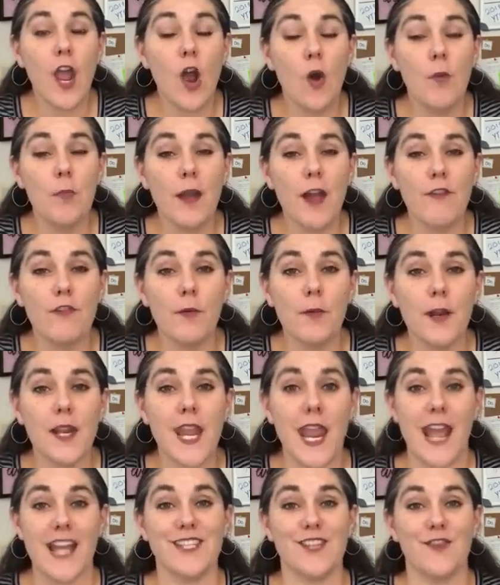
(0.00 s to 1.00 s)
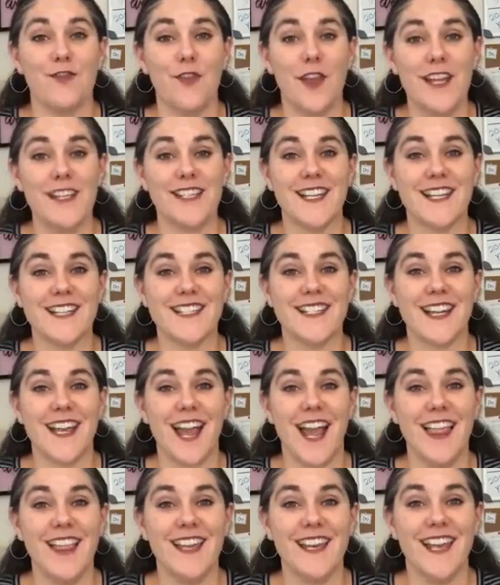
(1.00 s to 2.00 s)
I hope everybody has a fantastic
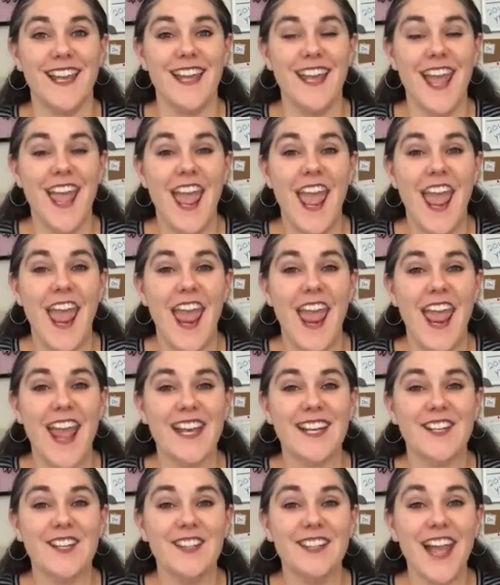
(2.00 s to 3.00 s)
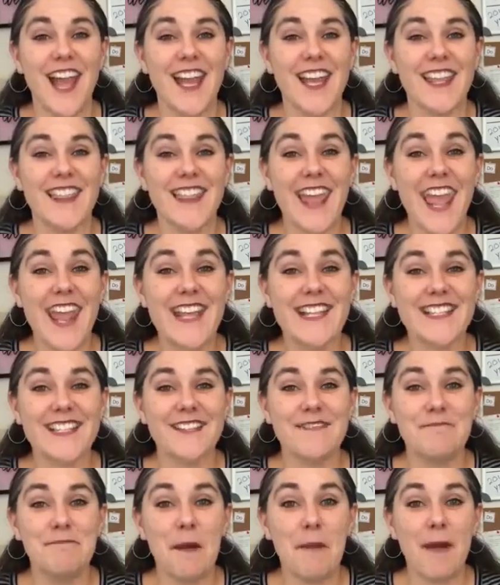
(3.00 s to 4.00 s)
holiday, and good luck. Thanks.
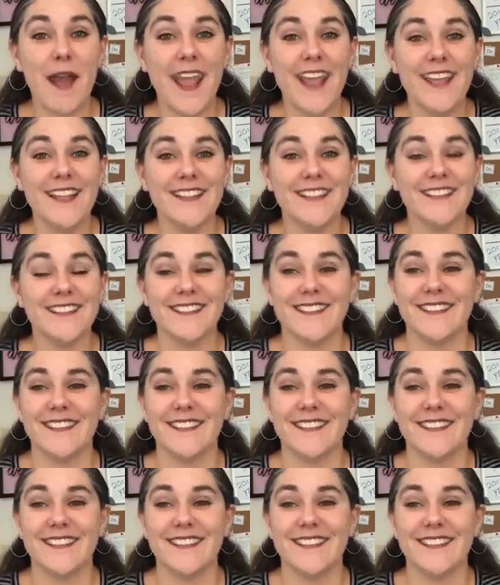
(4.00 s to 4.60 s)
Bye-bye.